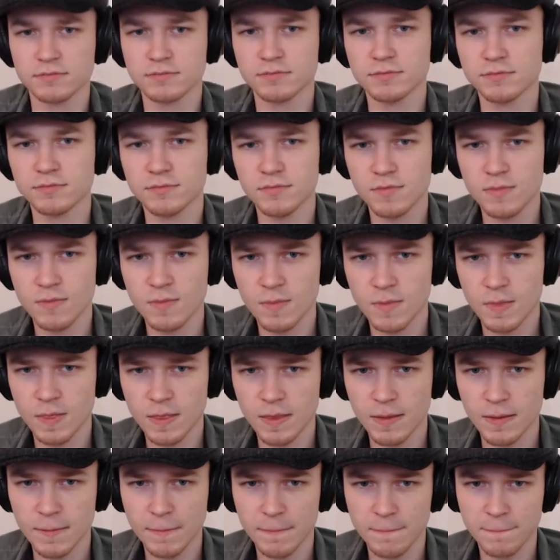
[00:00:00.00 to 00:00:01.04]

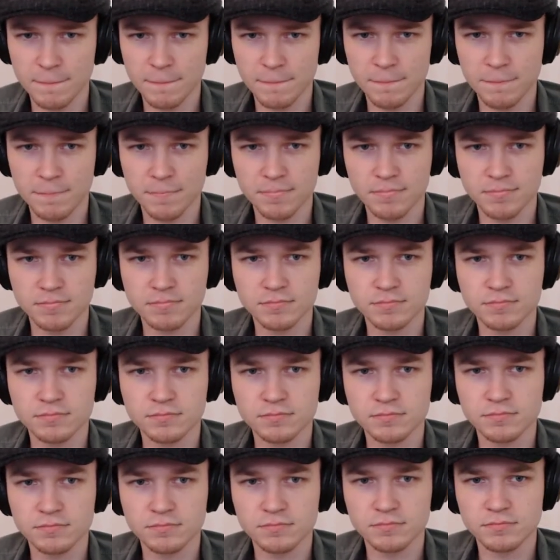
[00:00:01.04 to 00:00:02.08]

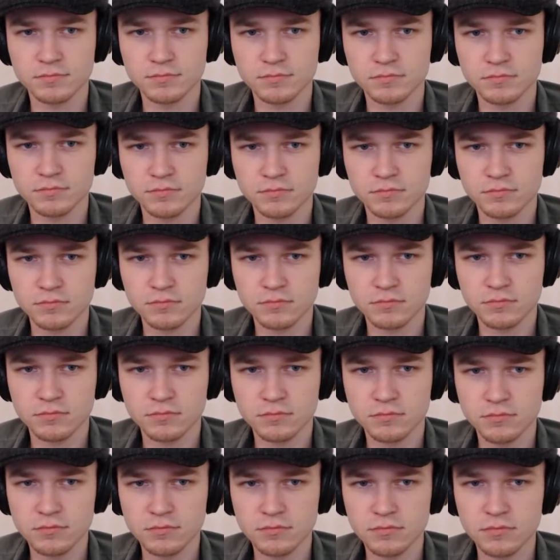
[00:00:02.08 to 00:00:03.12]

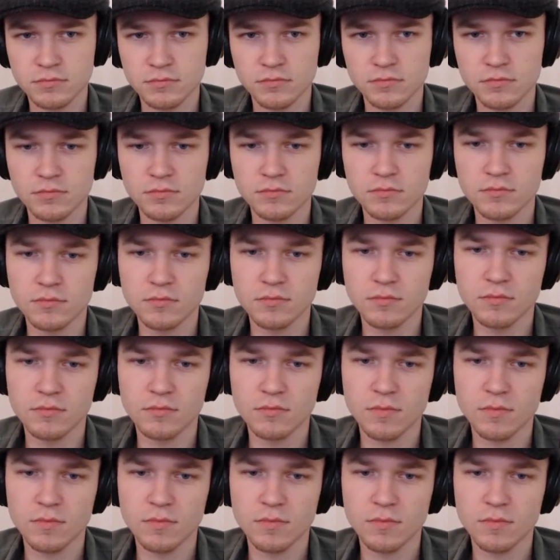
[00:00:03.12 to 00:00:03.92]
Nobody speaks.